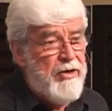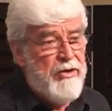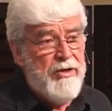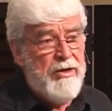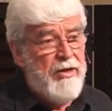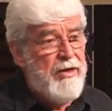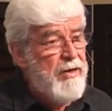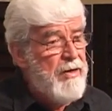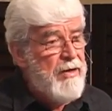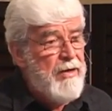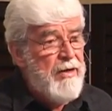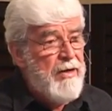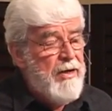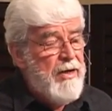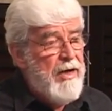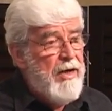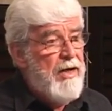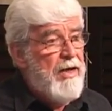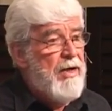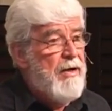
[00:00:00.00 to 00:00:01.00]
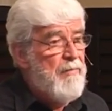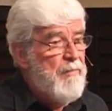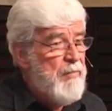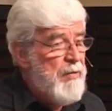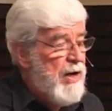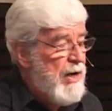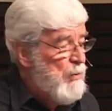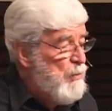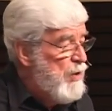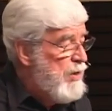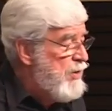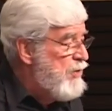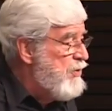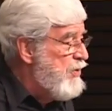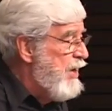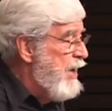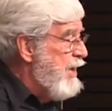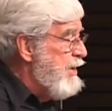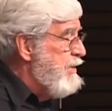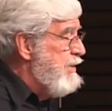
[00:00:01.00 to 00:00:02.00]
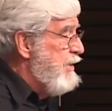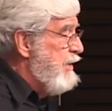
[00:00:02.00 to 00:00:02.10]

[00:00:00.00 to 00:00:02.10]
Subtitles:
and I witnessed that.